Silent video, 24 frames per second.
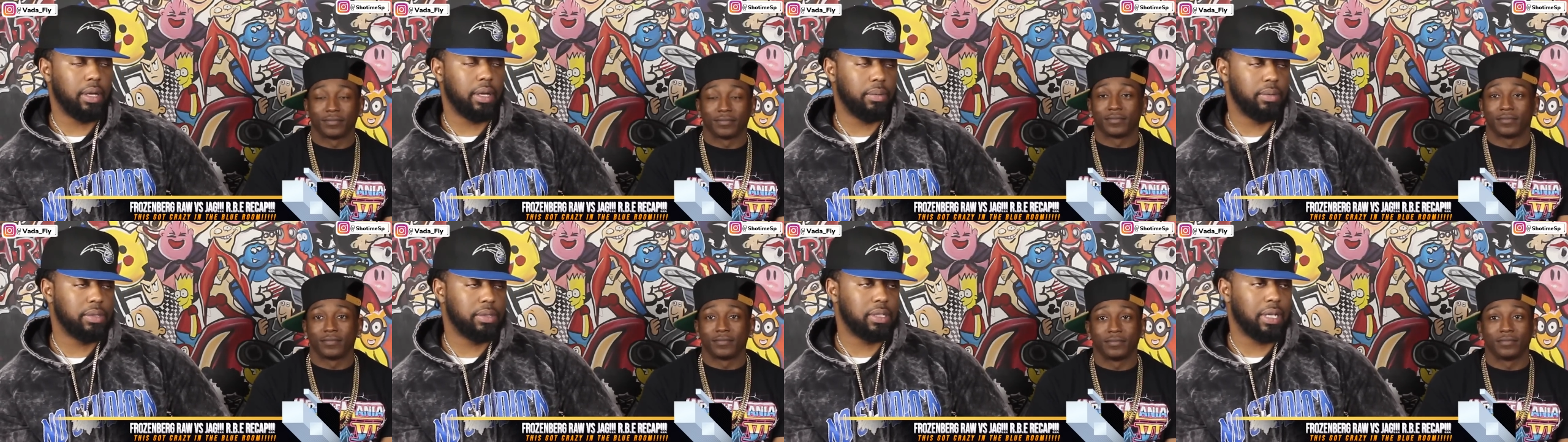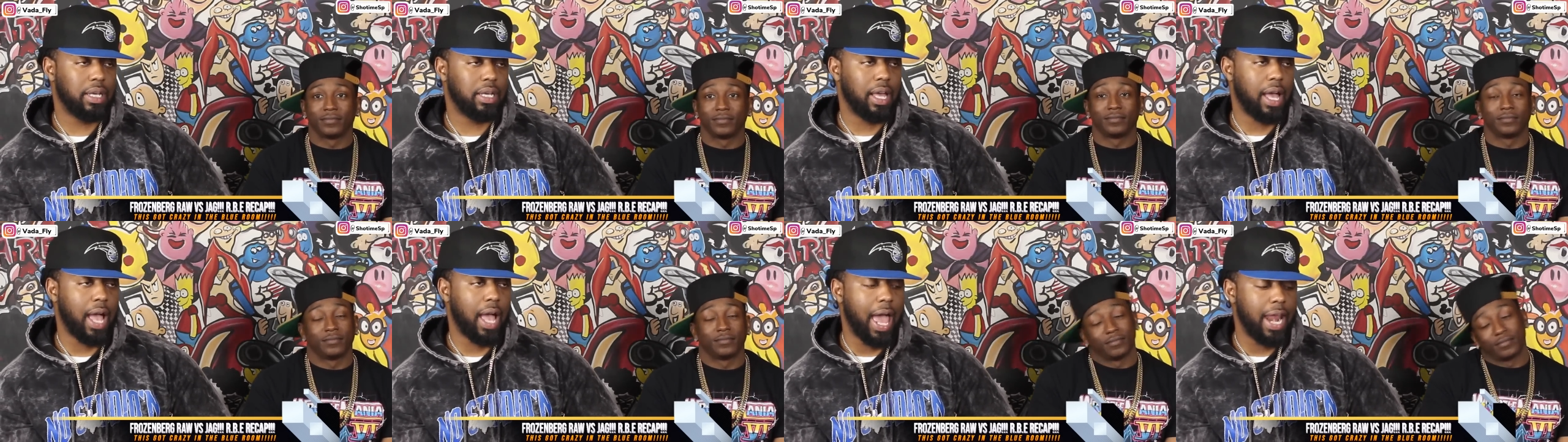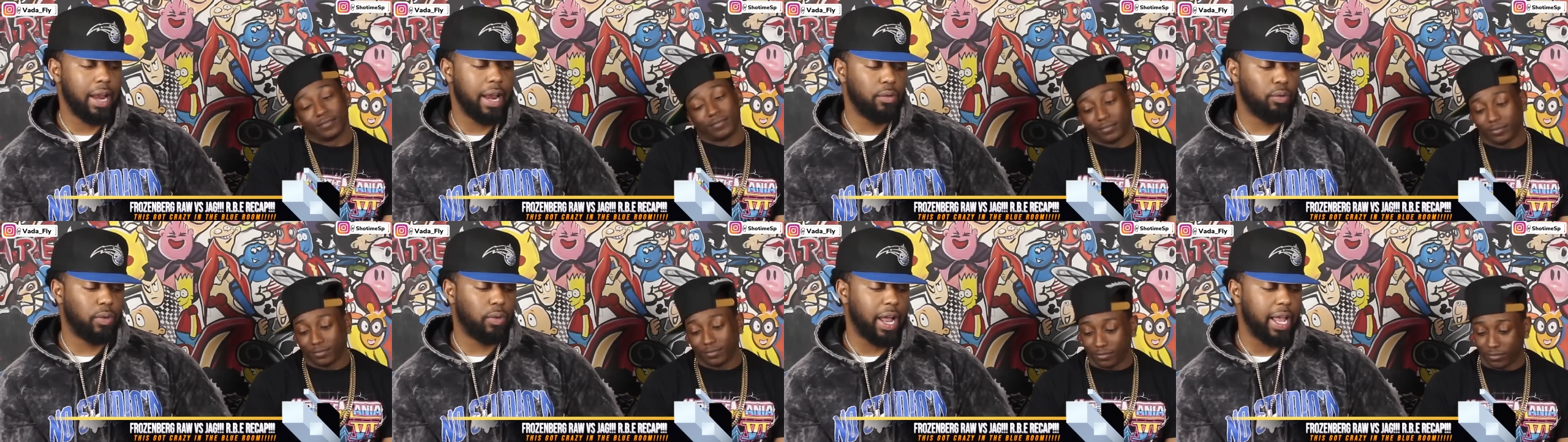Speaker 1: it was. I
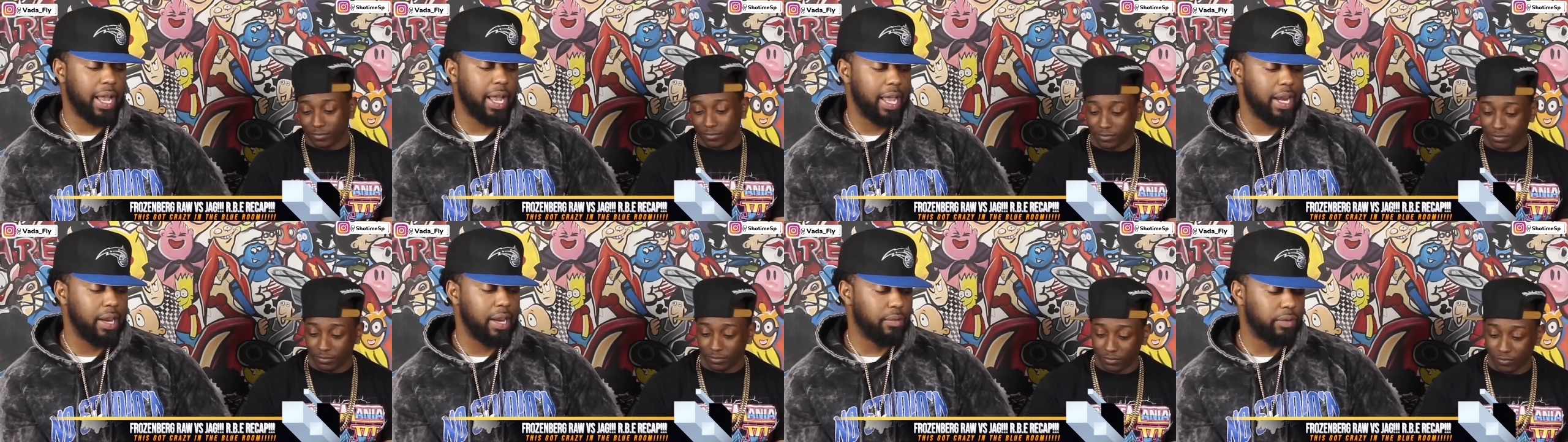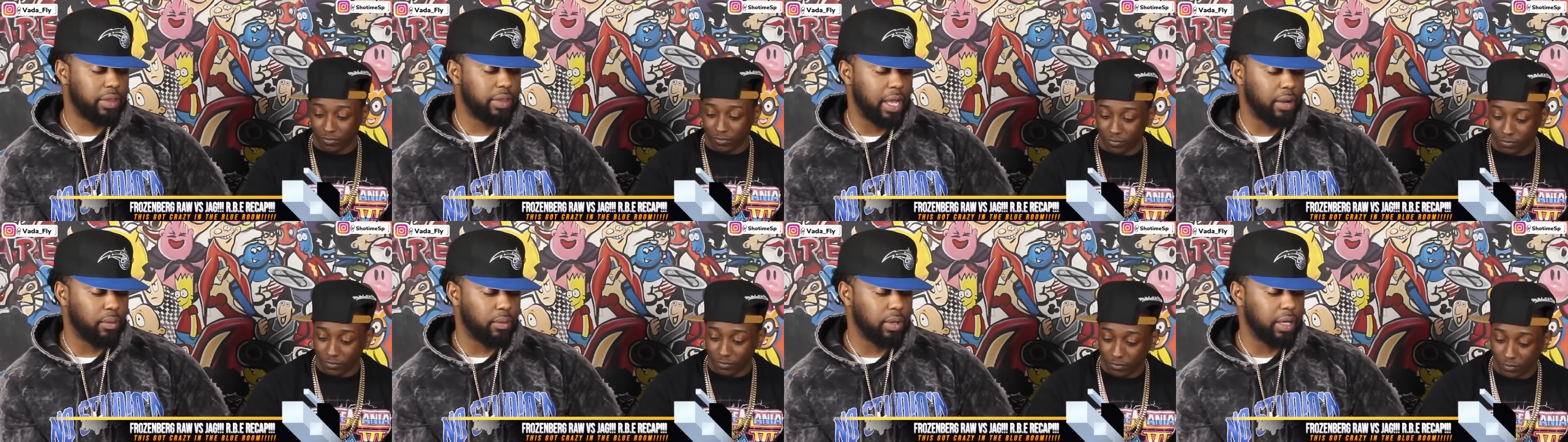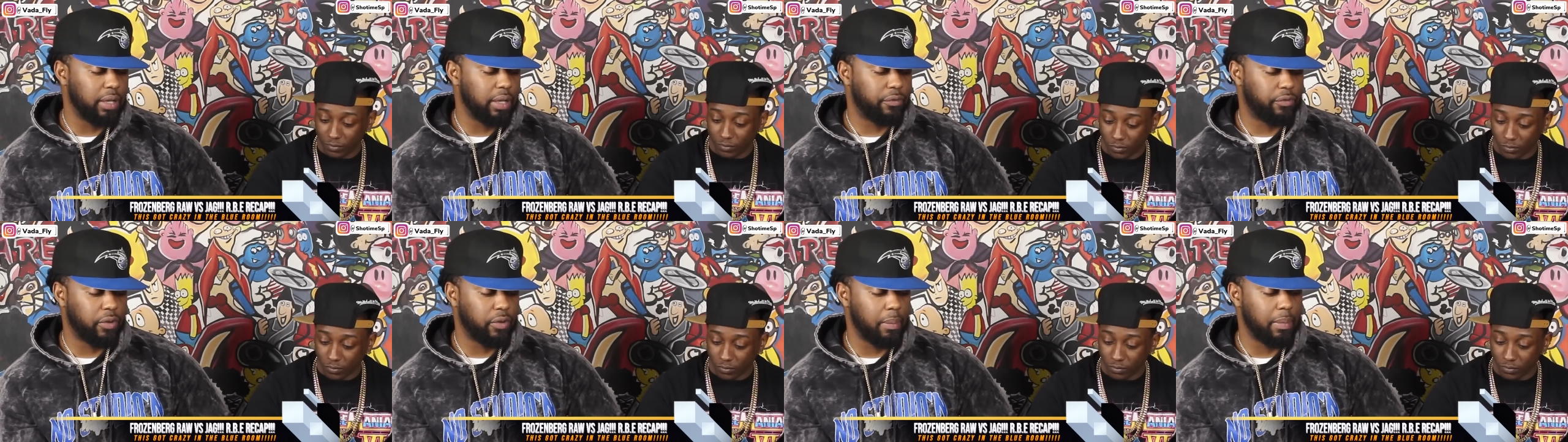didn't write anything
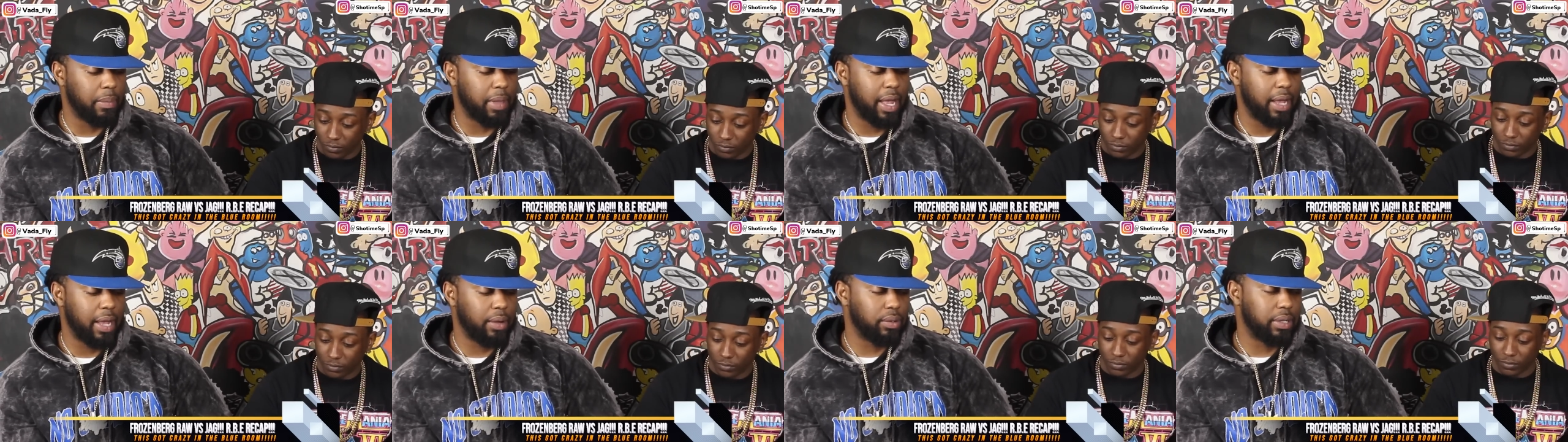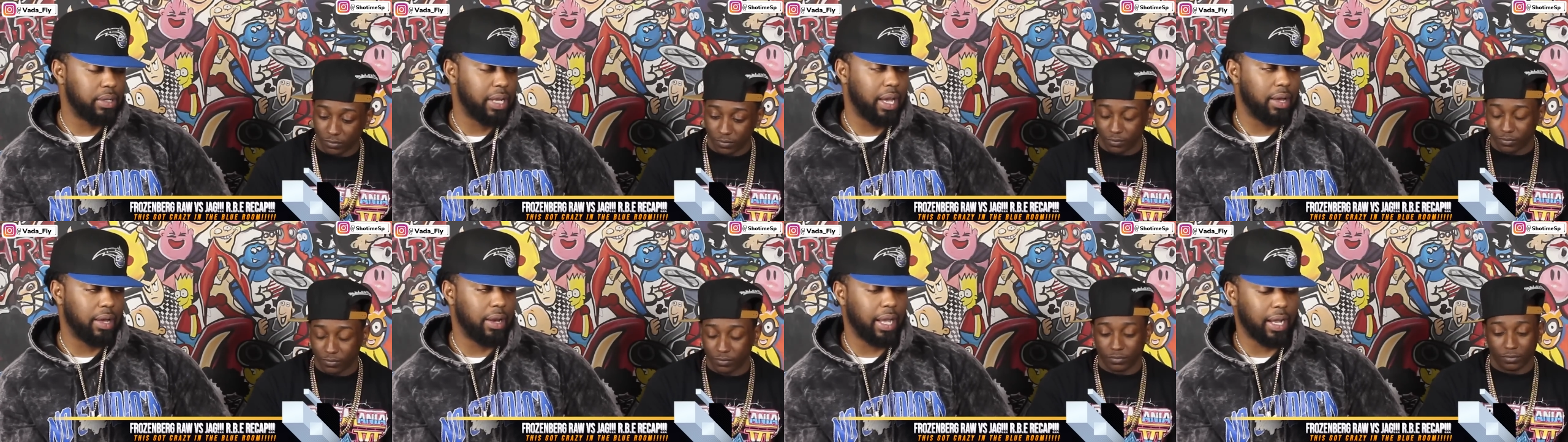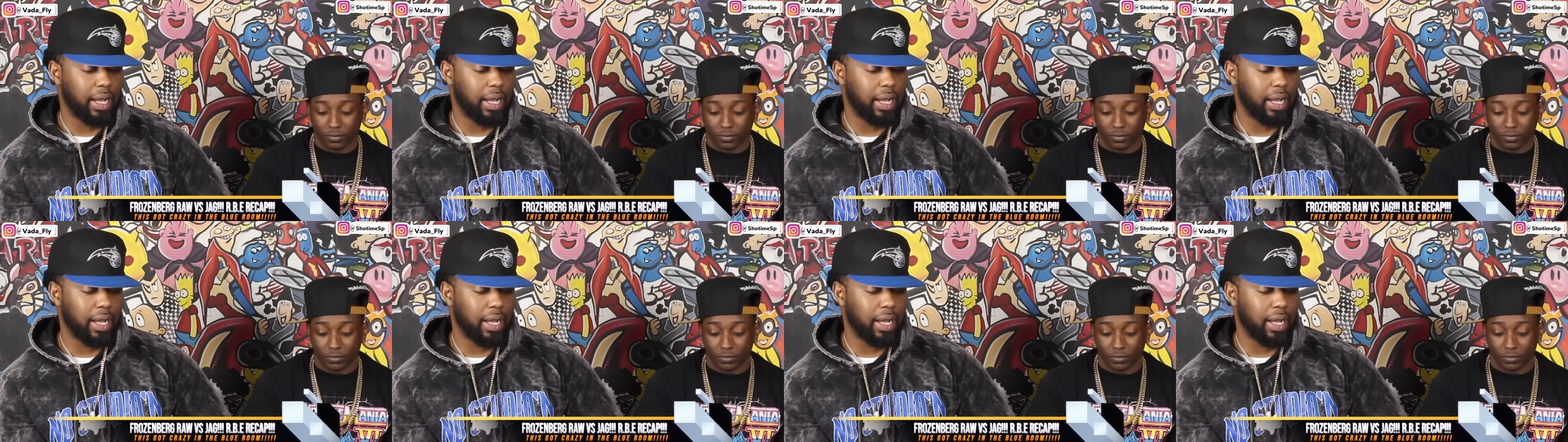really from the angle down.